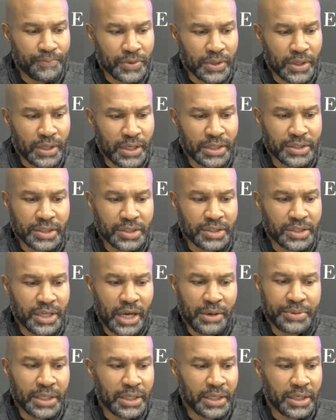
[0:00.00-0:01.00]
it's the
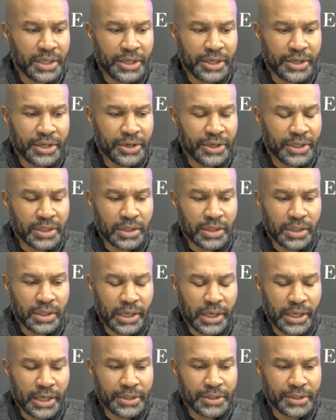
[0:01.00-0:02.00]
same thing here.
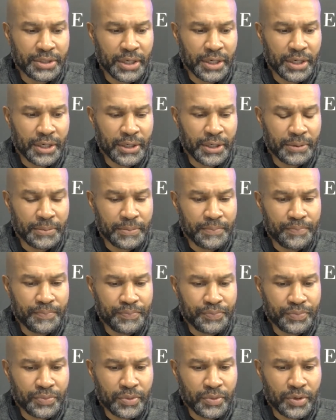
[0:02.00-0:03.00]
And
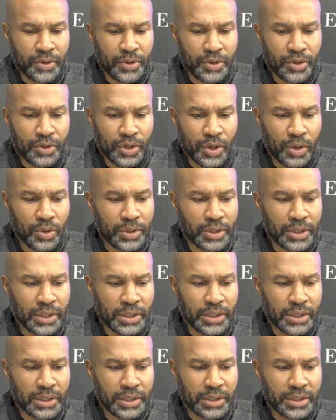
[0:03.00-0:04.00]
you know,
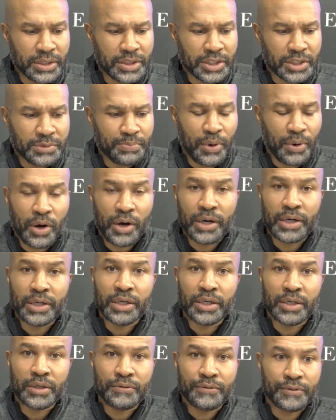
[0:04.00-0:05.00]
this is part
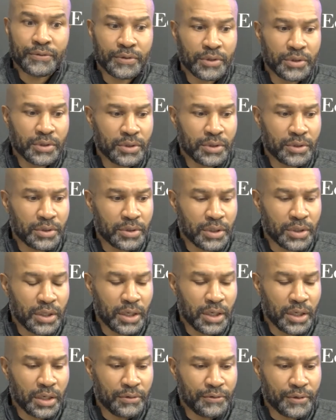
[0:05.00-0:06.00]
of
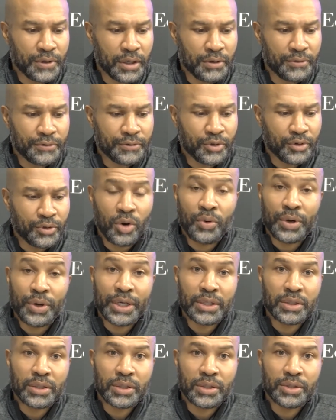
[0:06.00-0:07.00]
growing,
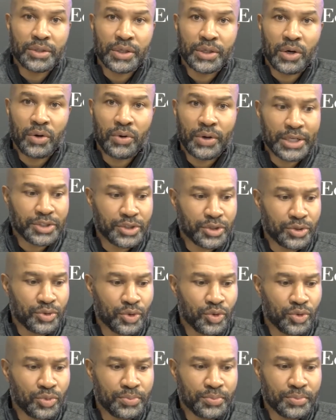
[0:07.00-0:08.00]
you know, as a
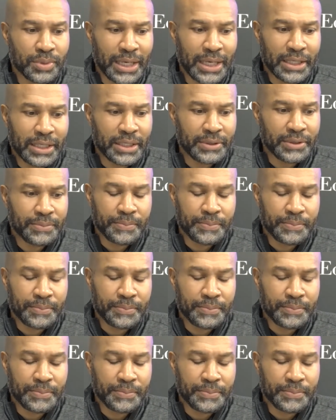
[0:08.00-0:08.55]
group. Like, it,